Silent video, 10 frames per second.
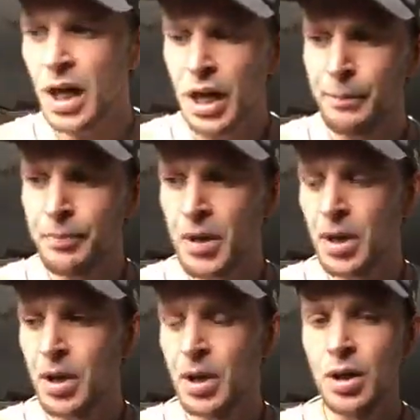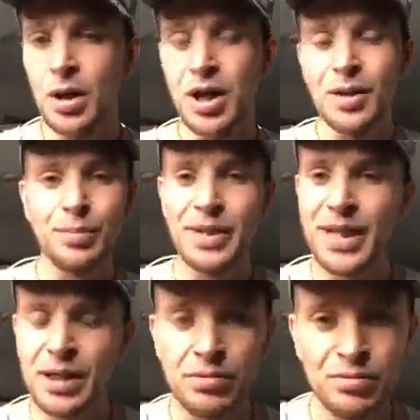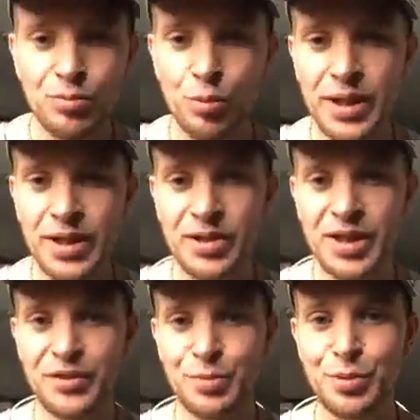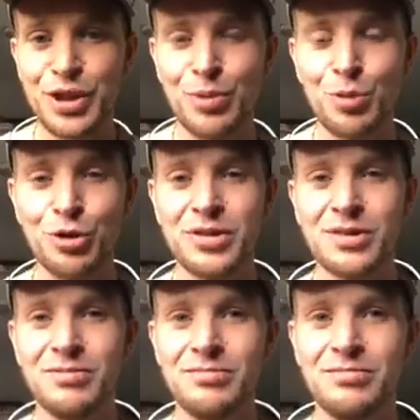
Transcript: But yeah, we're 70% water.